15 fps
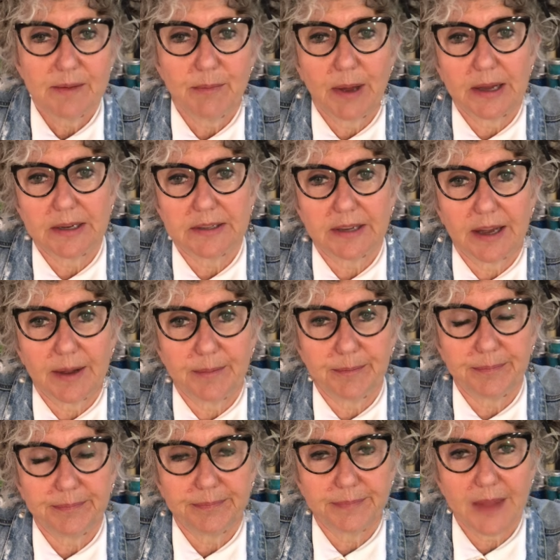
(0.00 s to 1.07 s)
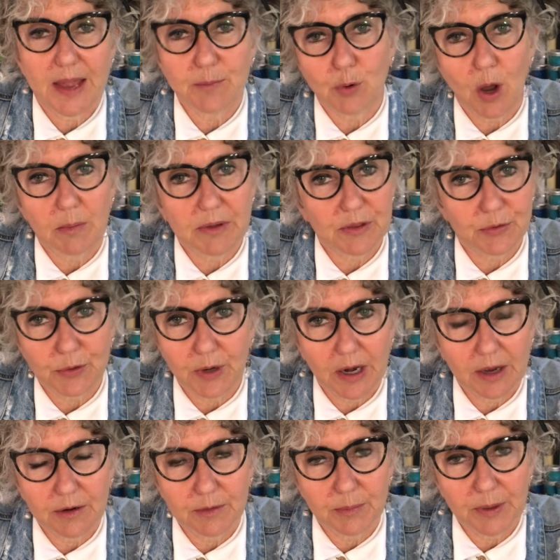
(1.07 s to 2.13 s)
But um, I probably threw it
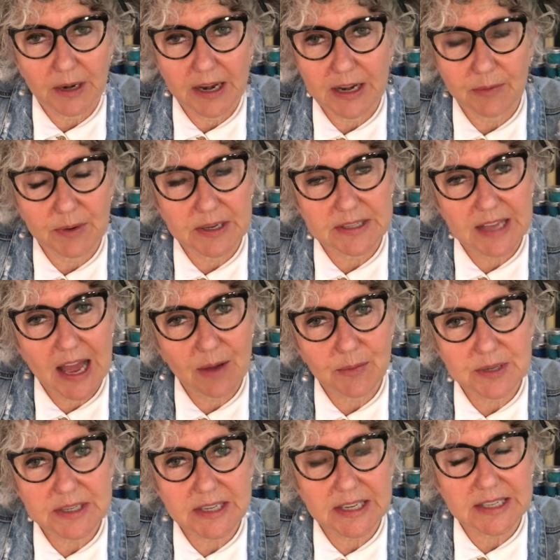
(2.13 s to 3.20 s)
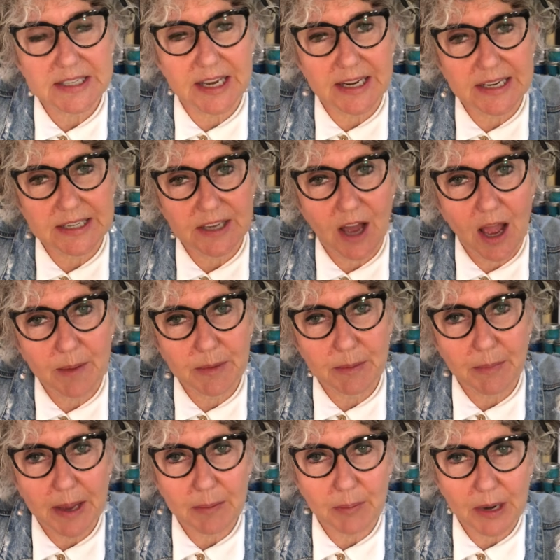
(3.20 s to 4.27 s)
out. But anyways, that was an exciting time.
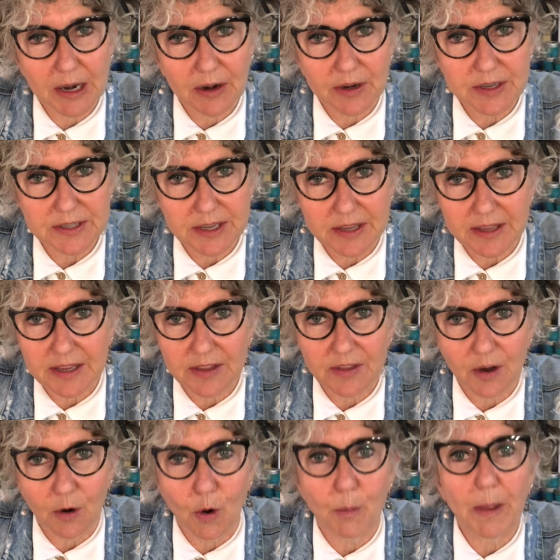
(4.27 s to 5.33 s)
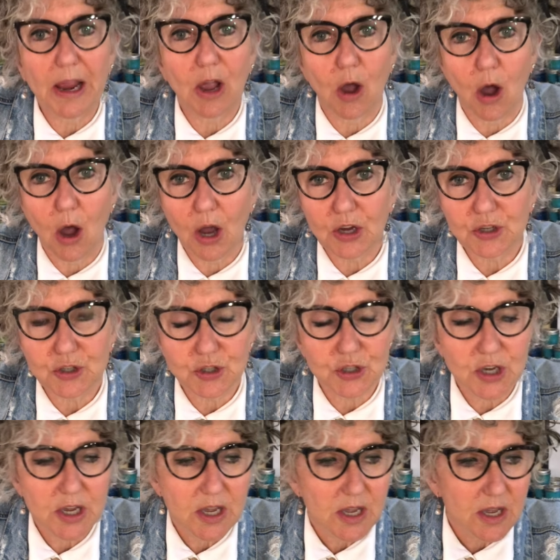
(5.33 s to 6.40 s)
And my parents, I think, thought, oh my gosh,
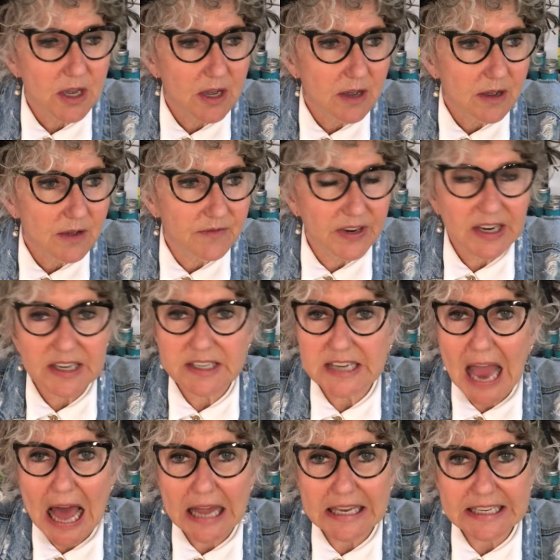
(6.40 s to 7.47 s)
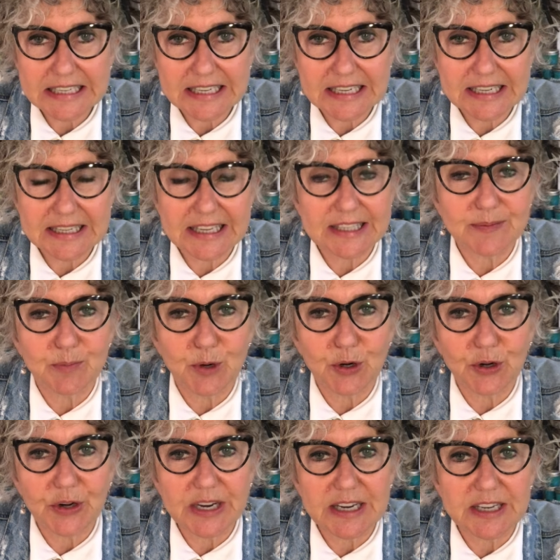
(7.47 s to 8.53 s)
Vicki's talented. Let's put
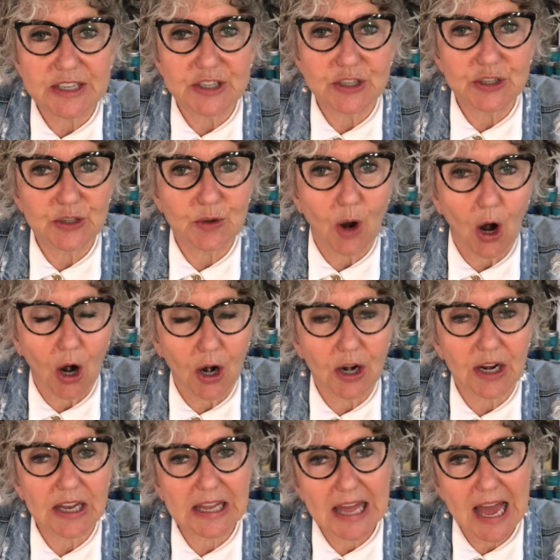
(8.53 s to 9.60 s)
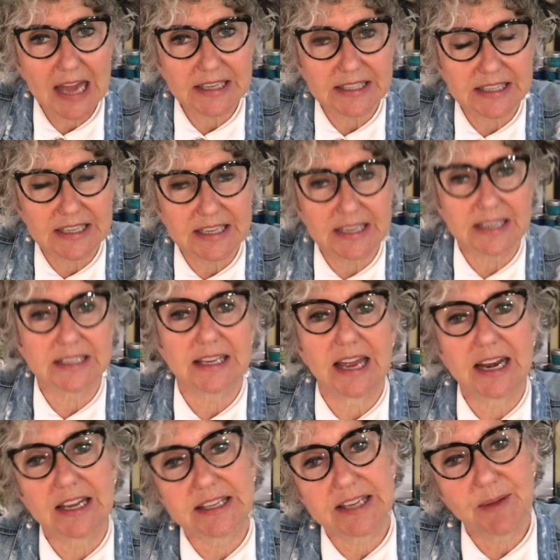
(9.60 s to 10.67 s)
her into art classes.
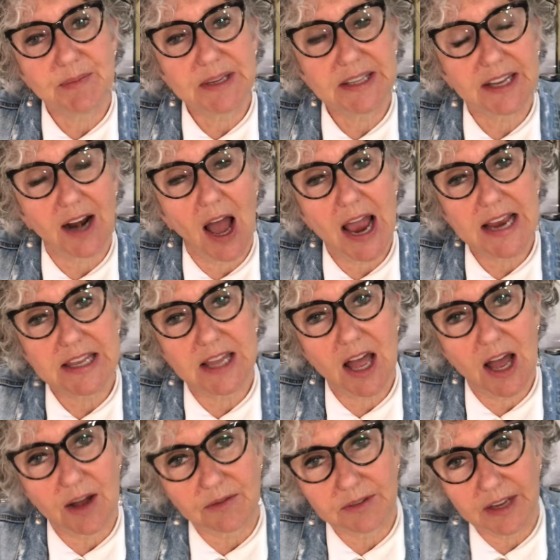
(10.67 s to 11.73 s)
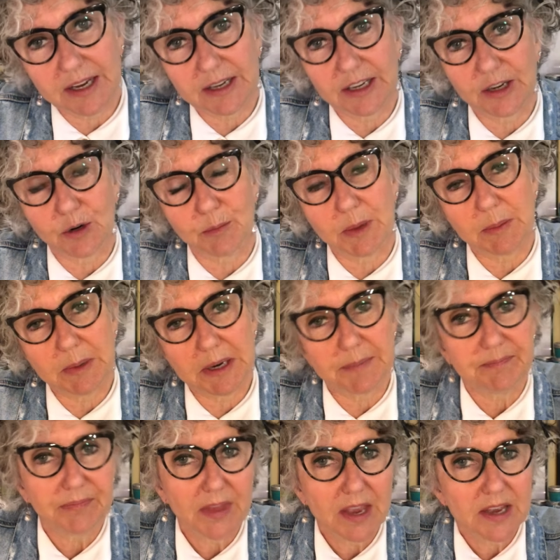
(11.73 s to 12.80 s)
And it's something that I love. Like, you know,
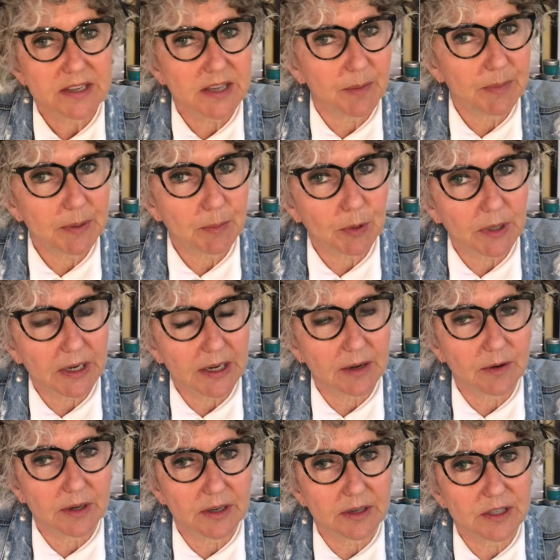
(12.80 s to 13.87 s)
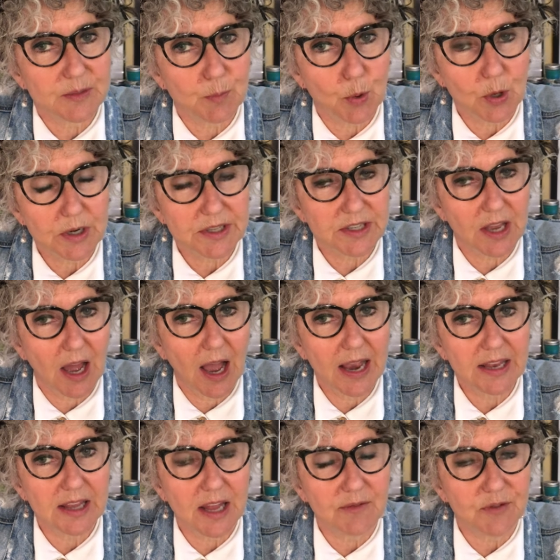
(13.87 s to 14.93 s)
maybe some people like sports.
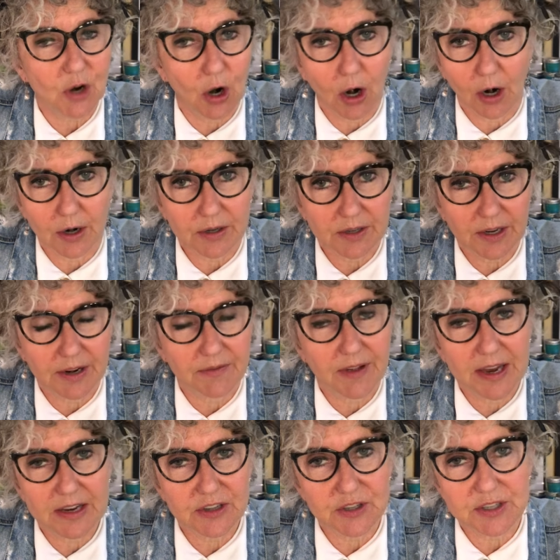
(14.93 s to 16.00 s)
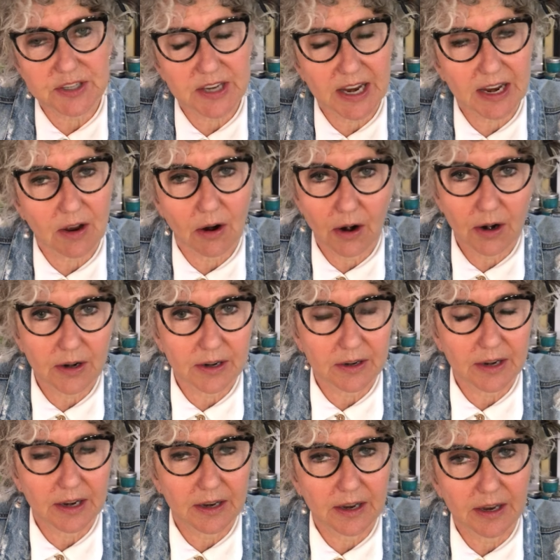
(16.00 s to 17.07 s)
I loved art. And if I could just take art
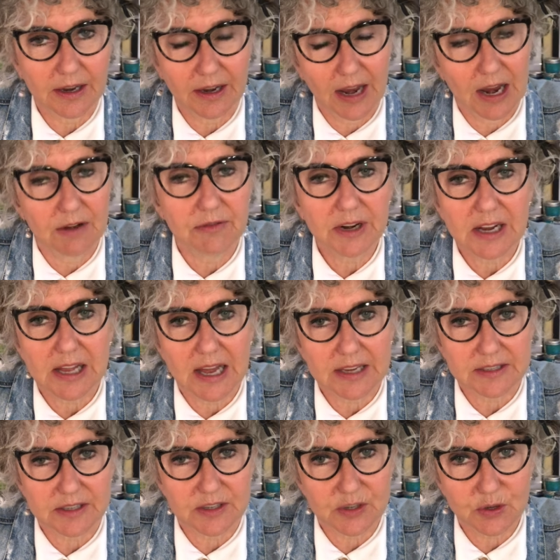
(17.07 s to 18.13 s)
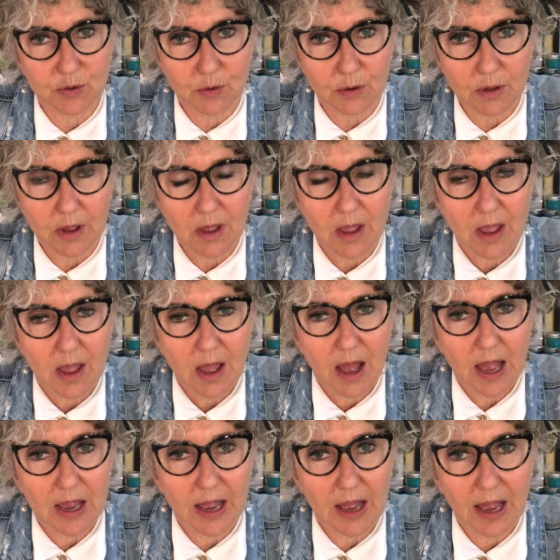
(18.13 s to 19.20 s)
in every class at school,
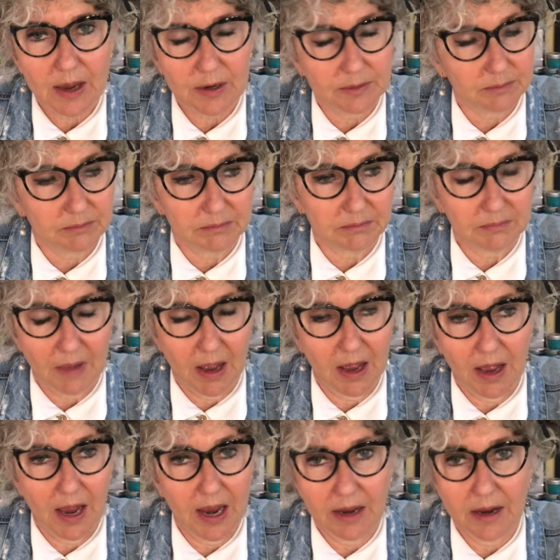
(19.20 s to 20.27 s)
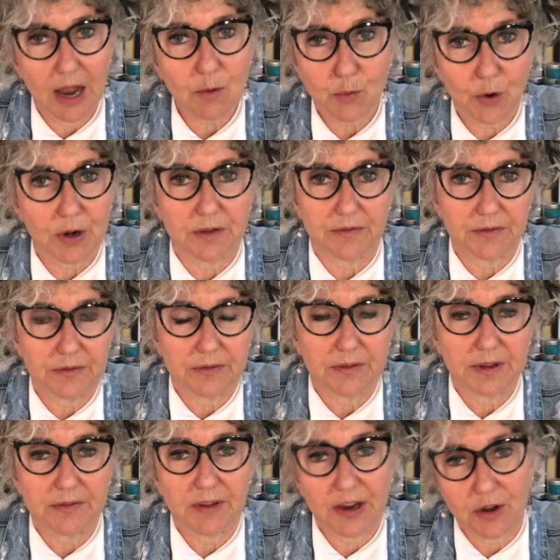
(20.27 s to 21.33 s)
I, I, I would have
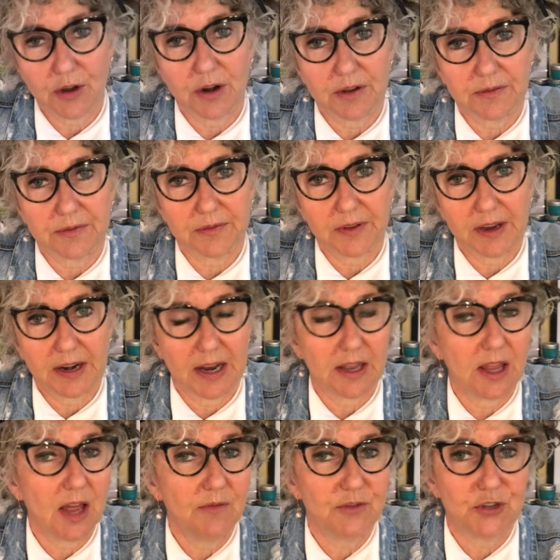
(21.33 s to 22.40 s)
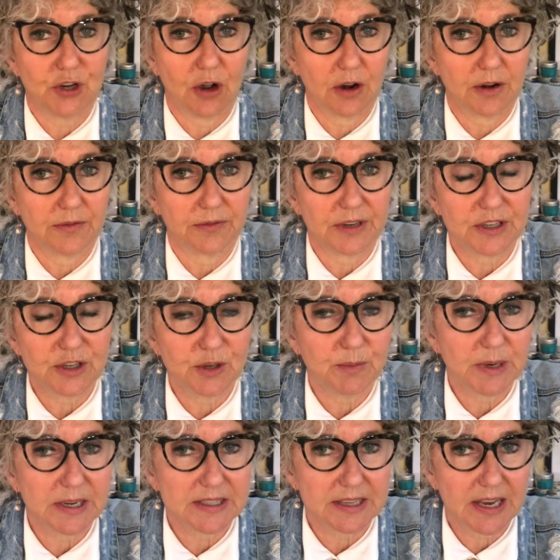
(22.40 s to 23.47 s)
if I could have. And I loved geography too
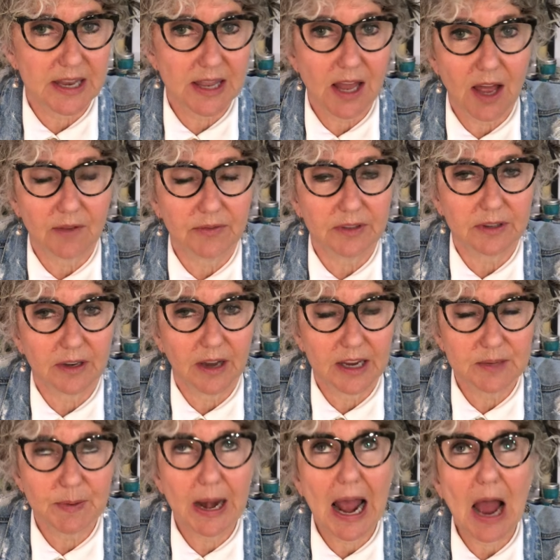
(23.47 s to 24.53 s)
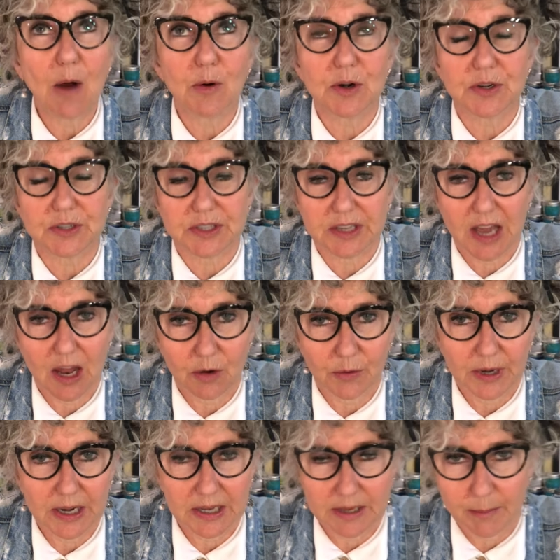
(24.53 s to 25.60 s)
because I loved, I spent hours
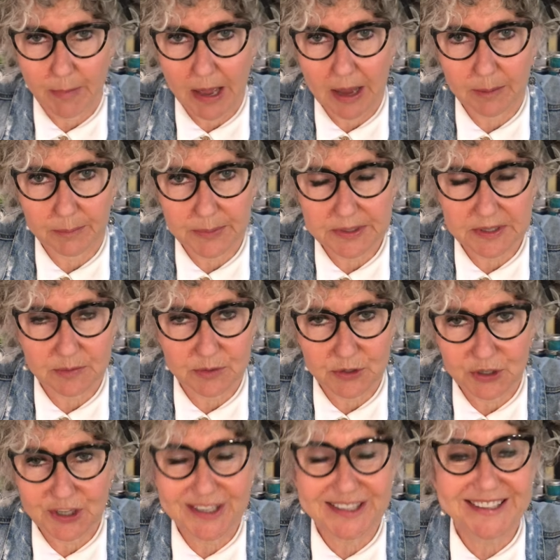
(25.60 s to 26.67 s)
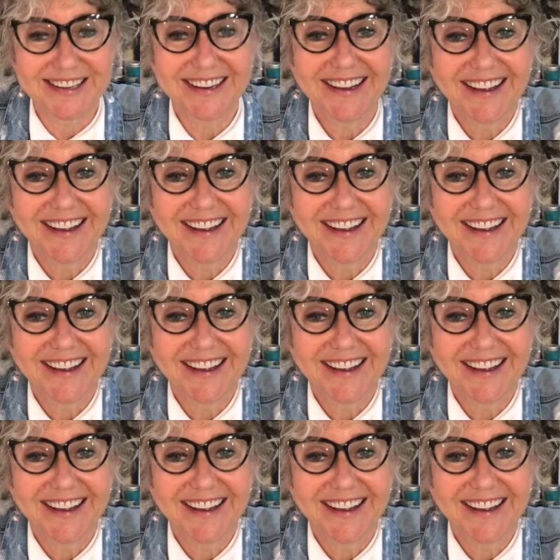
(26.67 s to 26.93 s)
coloring in the maps. It was just